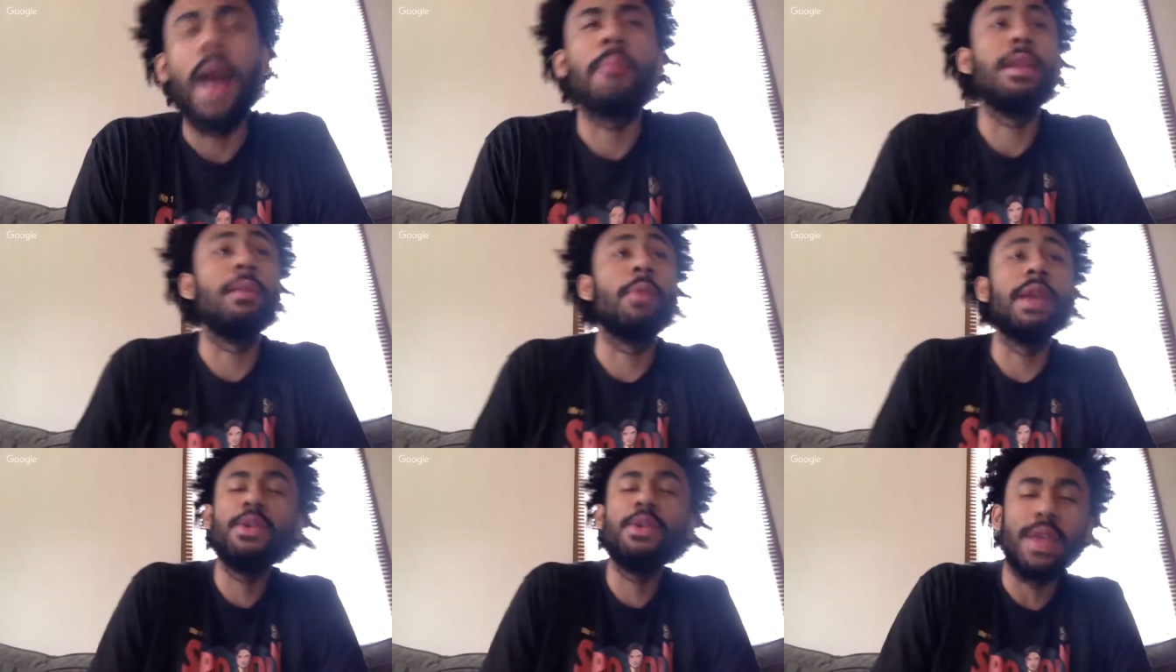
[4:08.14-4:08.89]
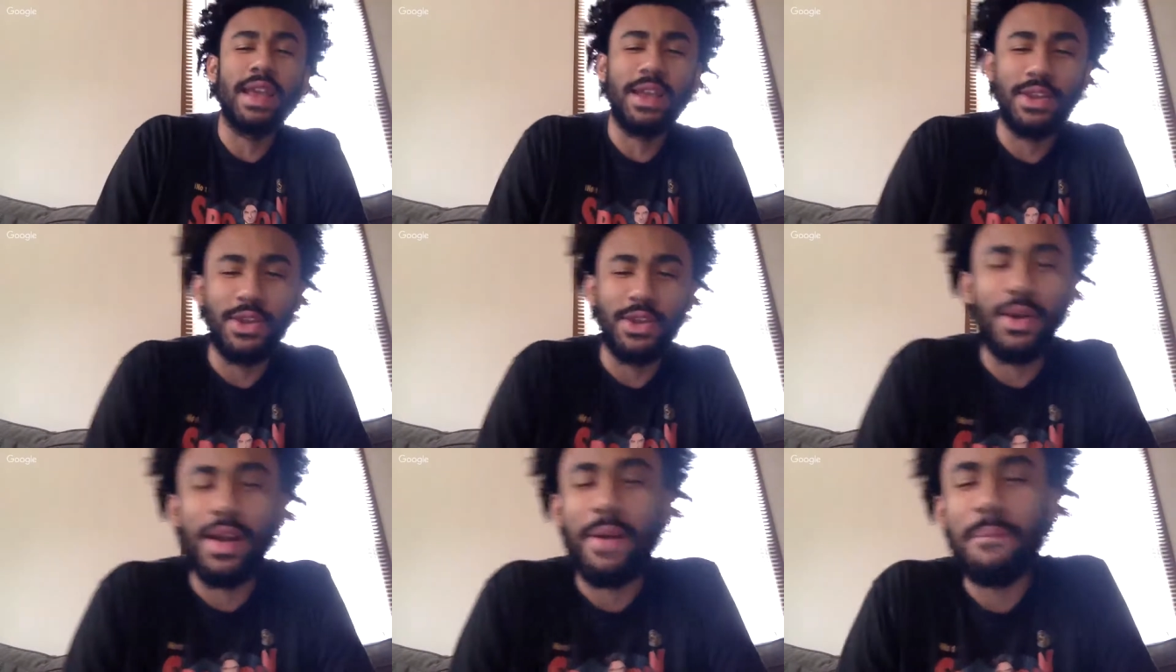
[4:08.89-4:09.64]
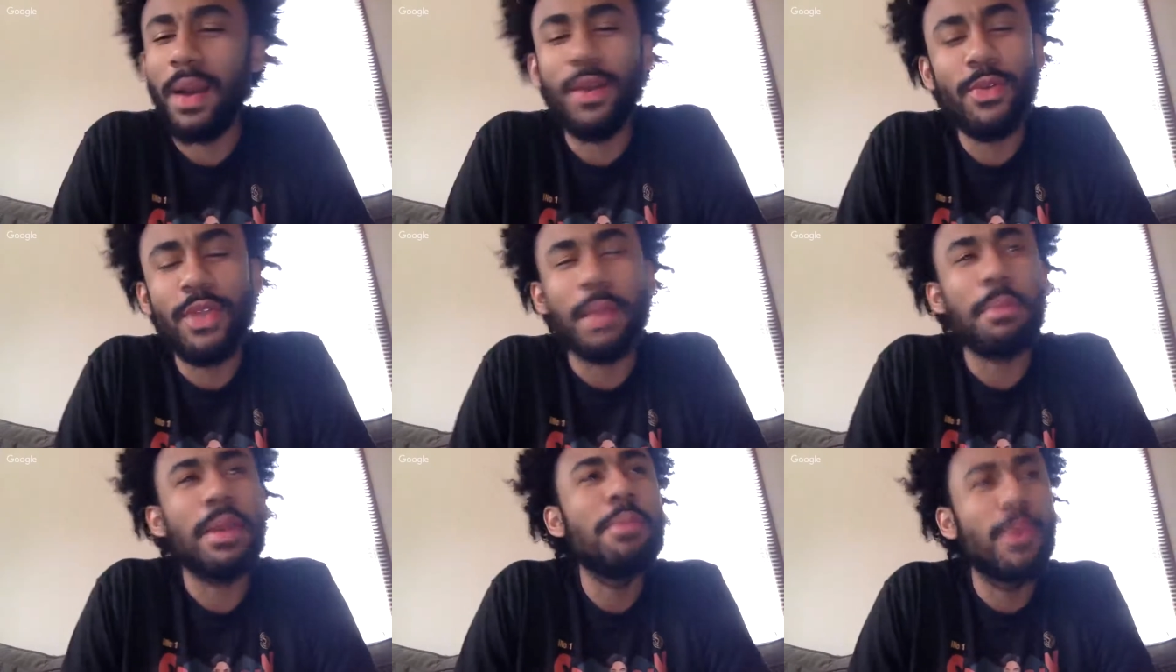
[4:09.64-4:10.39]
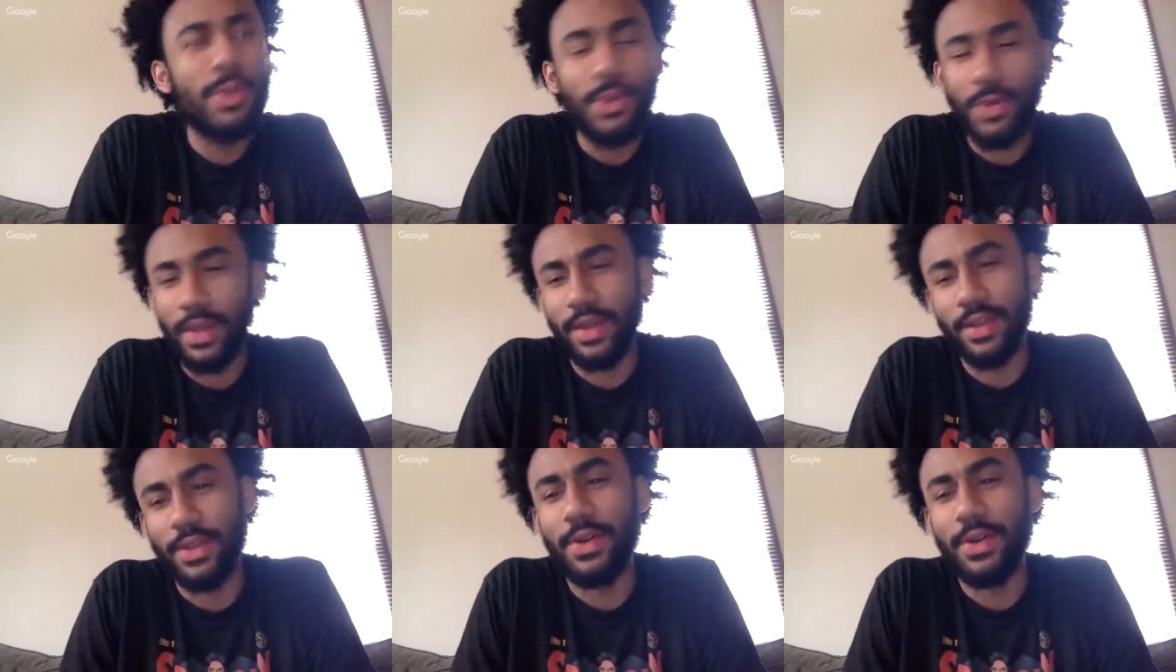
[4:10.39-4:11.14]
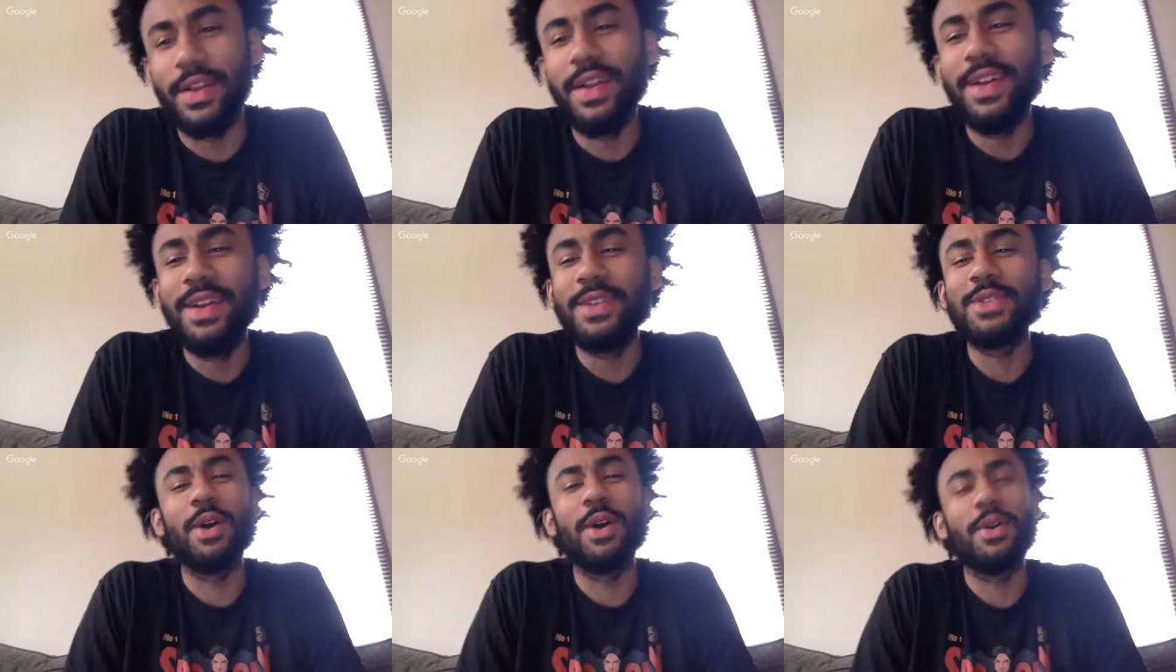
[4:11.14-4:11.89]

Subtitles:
we knew he could do it. I don't think people knew he could do it. So